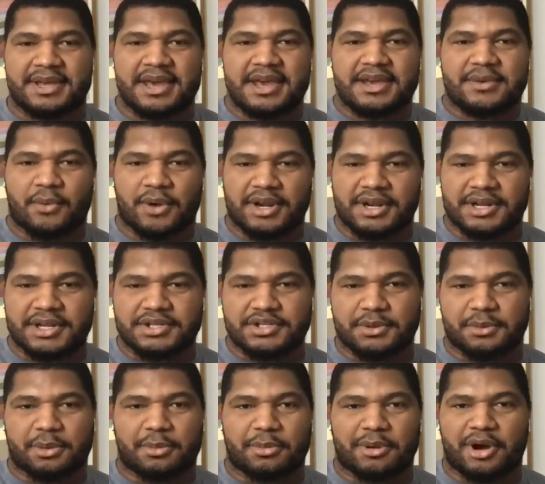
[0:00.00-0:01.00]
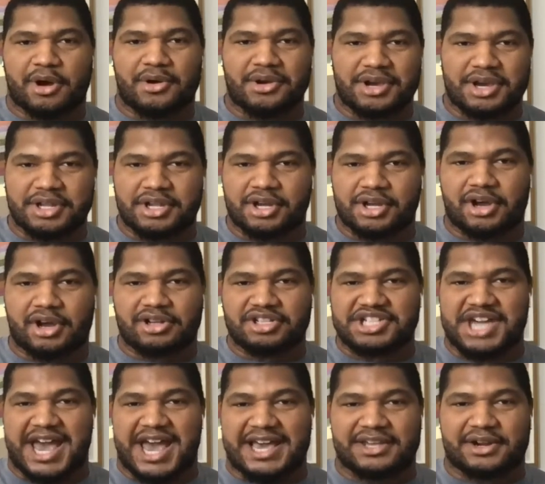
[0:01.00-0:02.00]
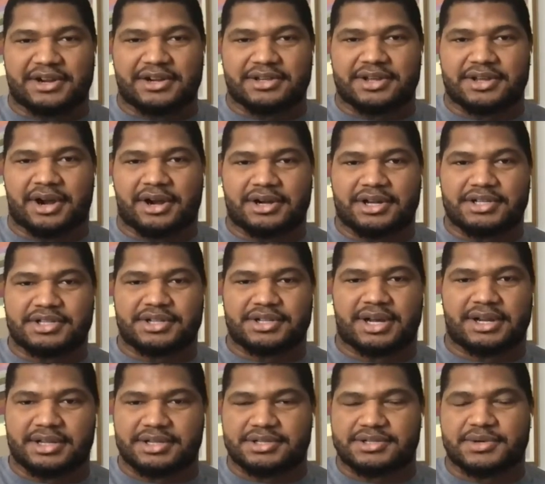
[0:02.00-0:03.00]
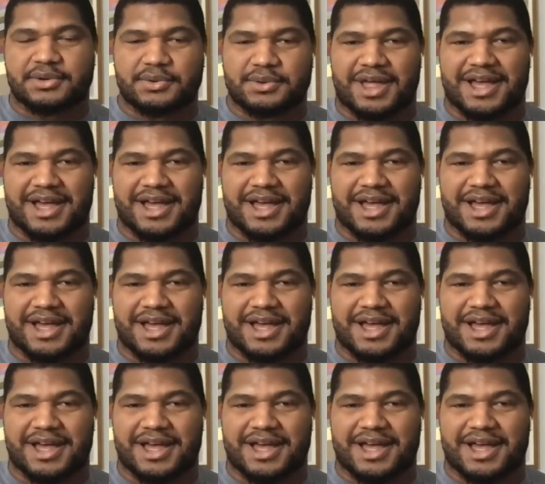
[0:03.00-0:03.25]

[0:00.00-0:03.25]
winning the Super Bowl and getting a gold jacket are the two,